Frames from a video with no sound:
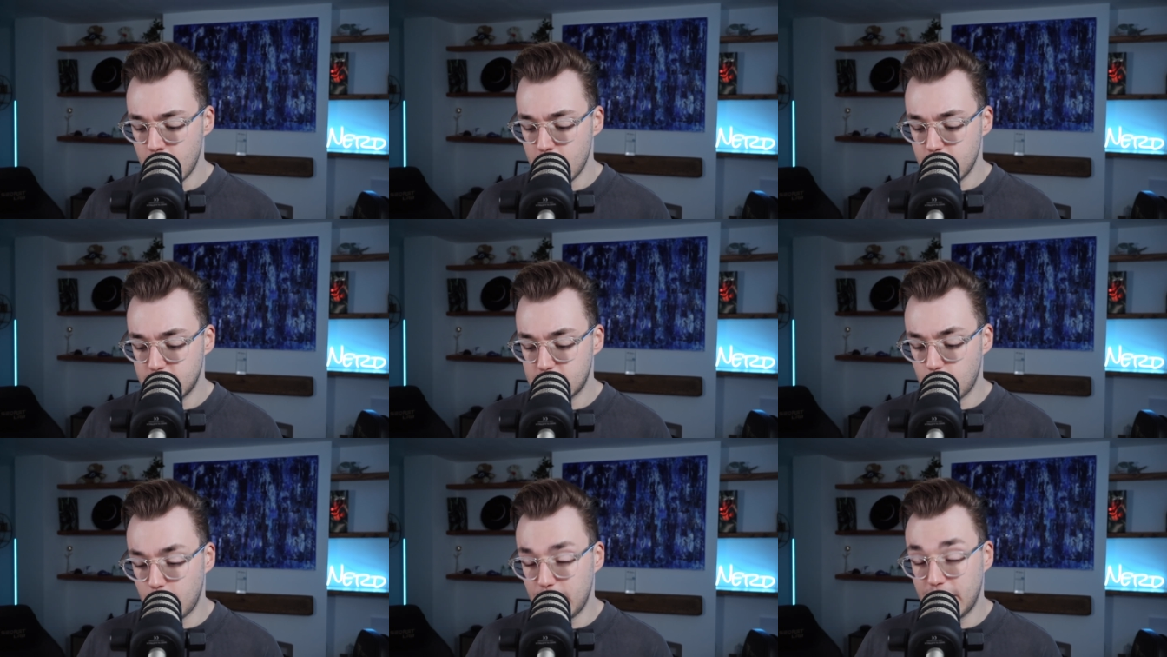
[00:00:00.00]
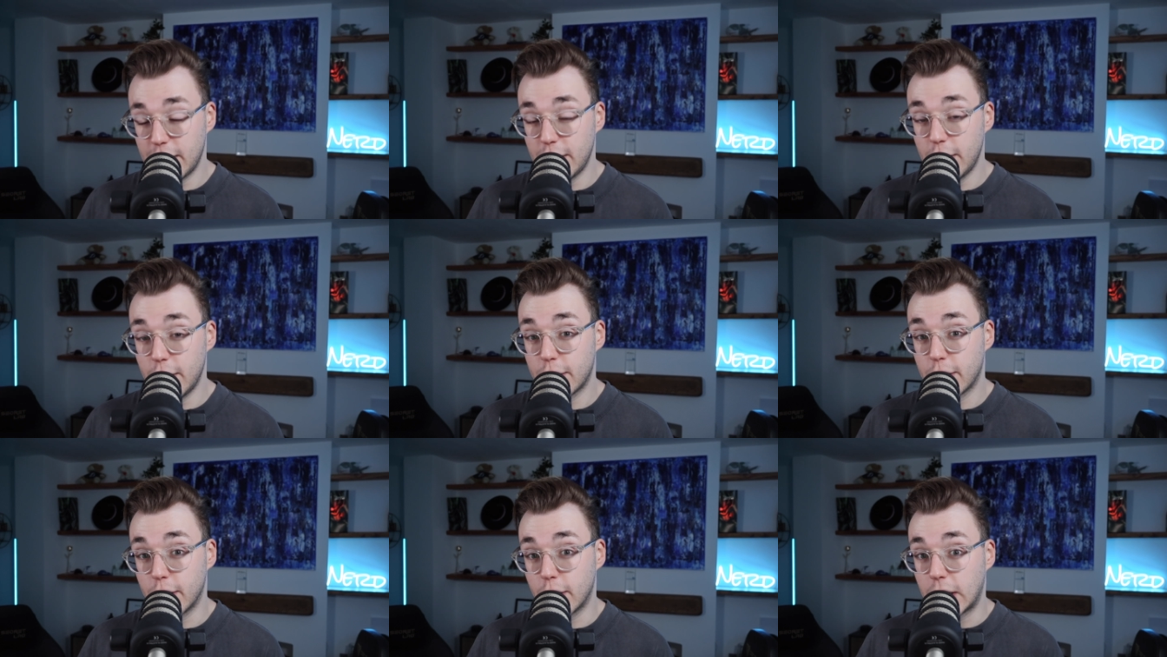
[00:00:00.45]
so we can
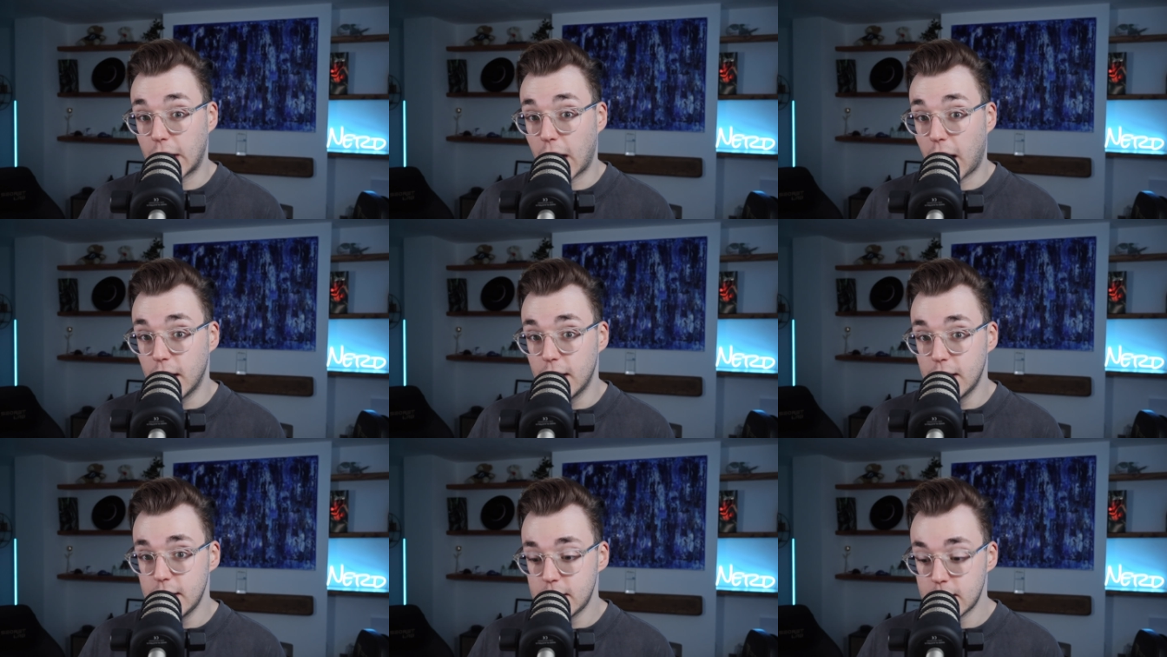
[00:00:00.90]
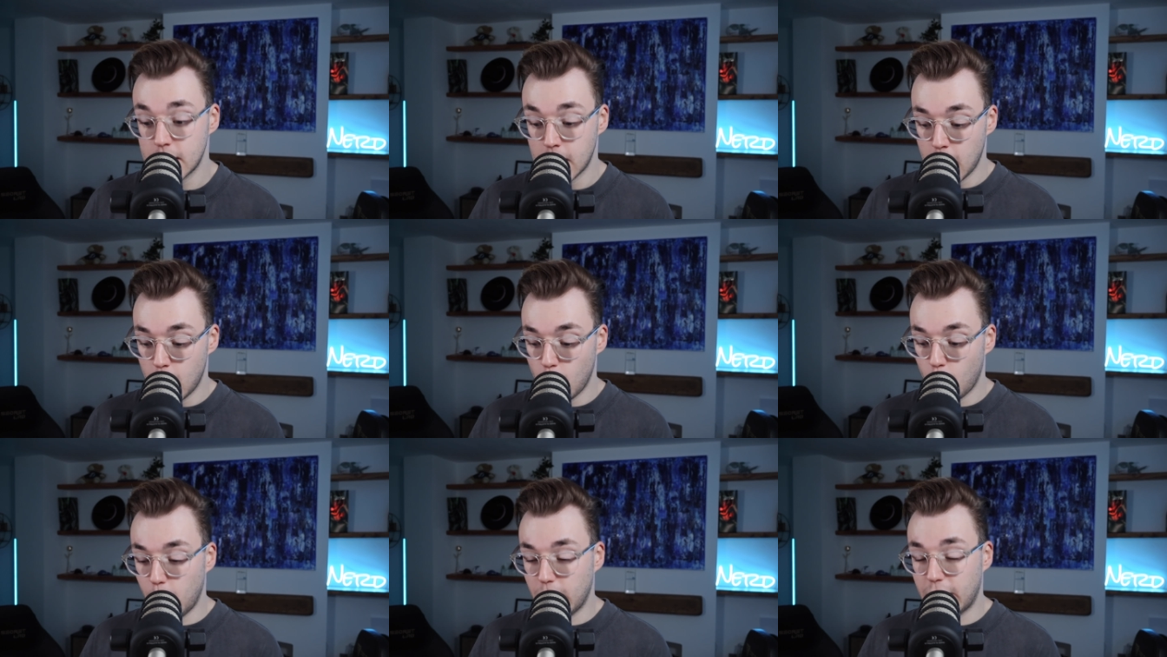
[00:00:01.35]
look at colors,
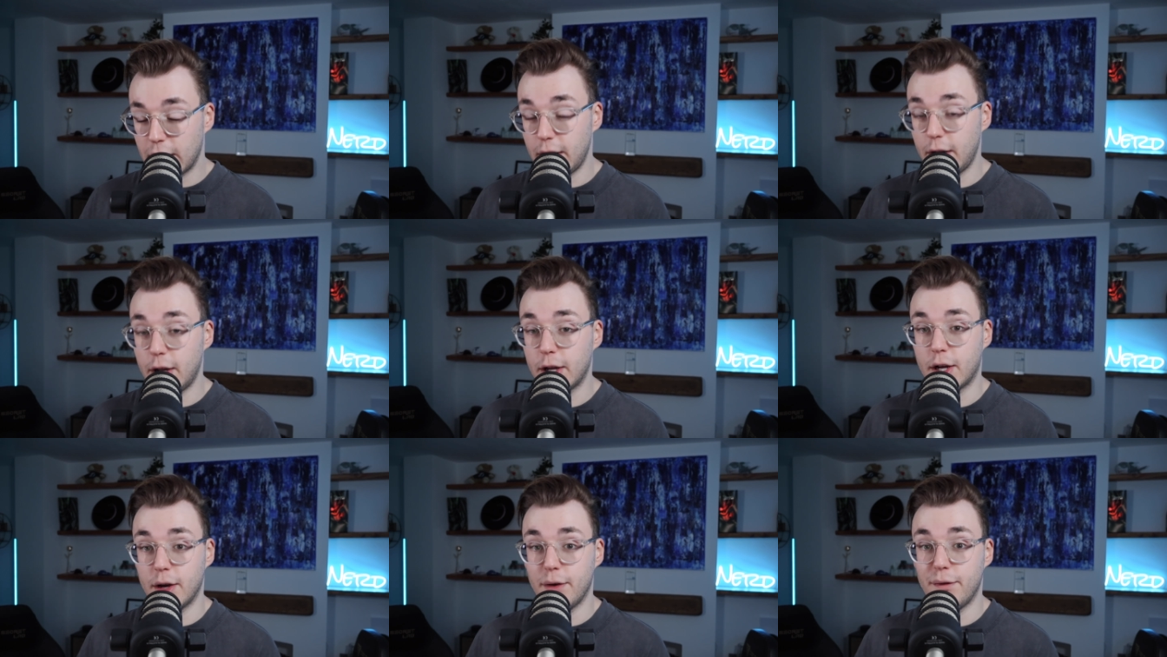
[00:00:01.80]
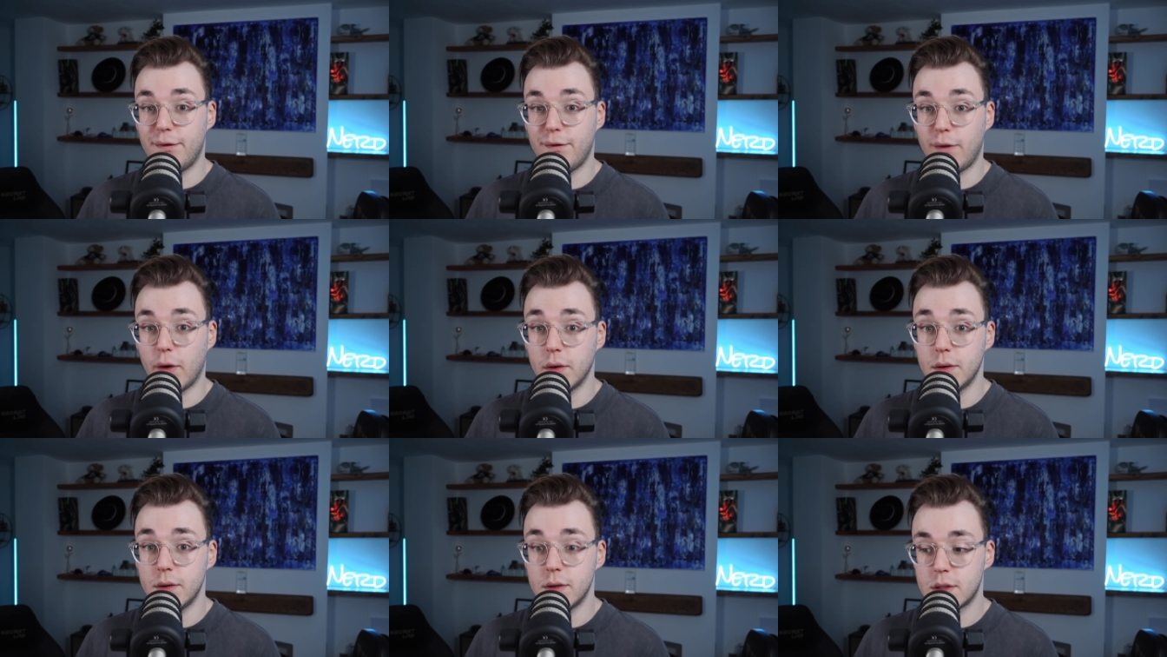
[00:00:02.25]
we can look at
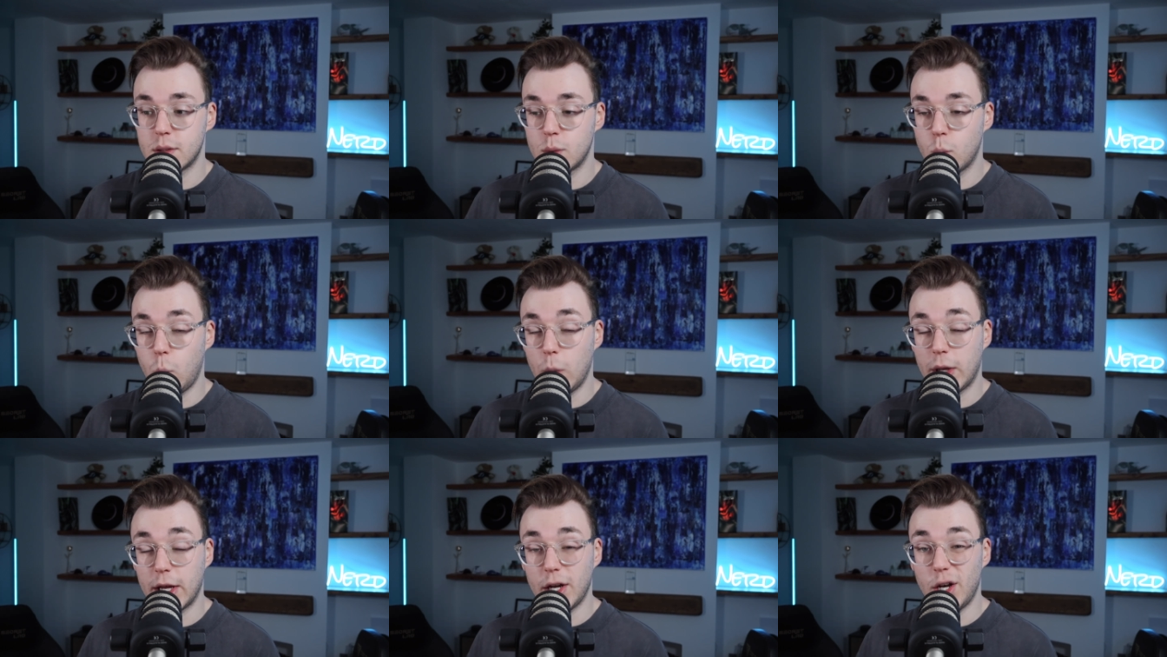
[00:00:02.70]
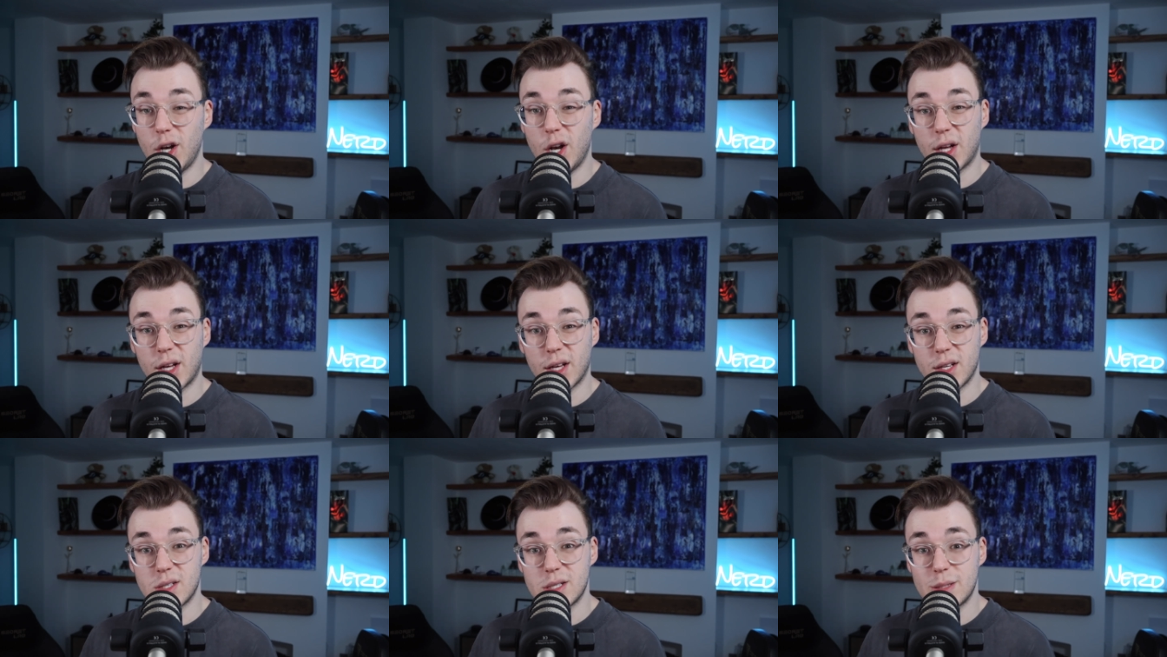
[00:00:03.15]
fonts, we can
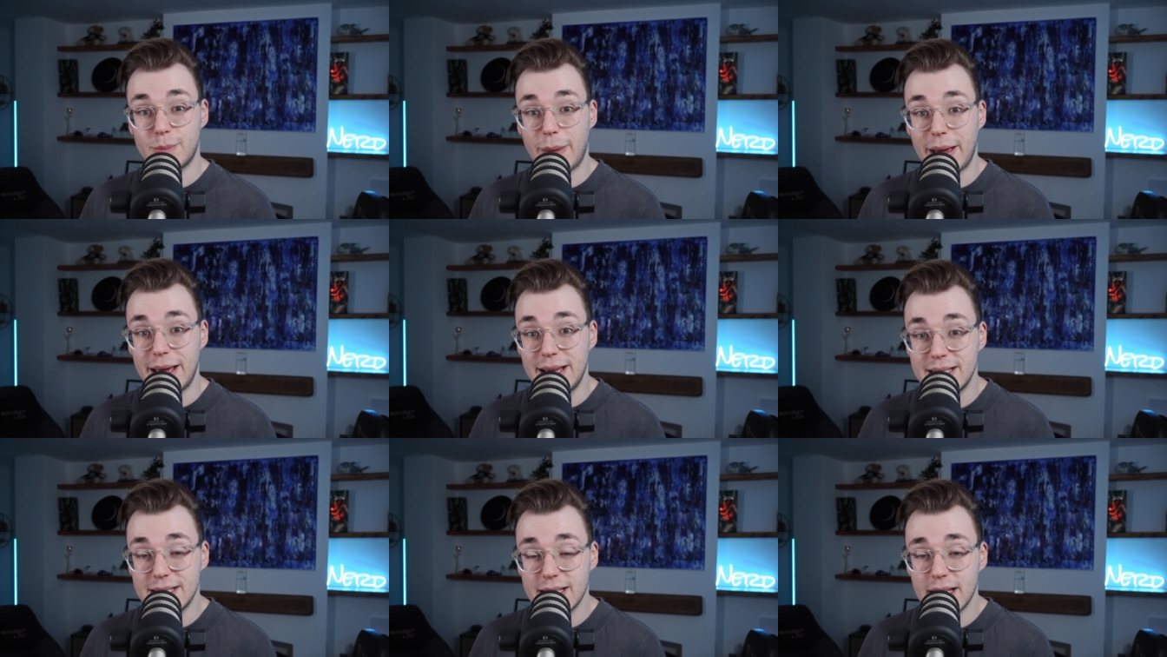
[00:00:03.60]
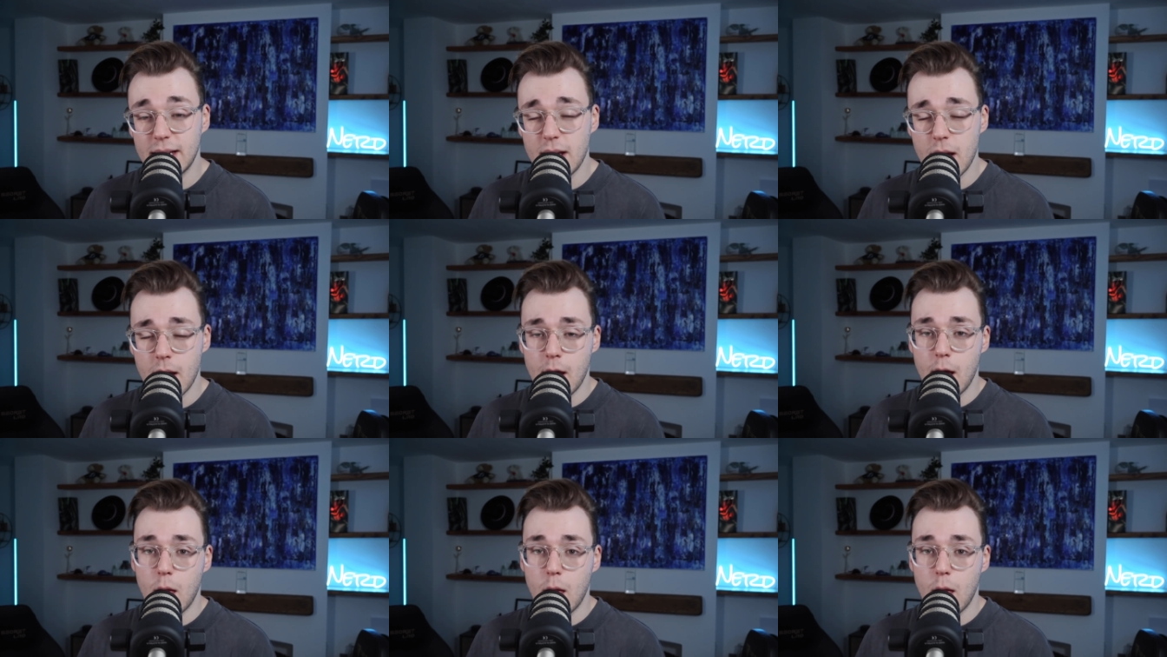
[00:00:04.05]
look at spacing,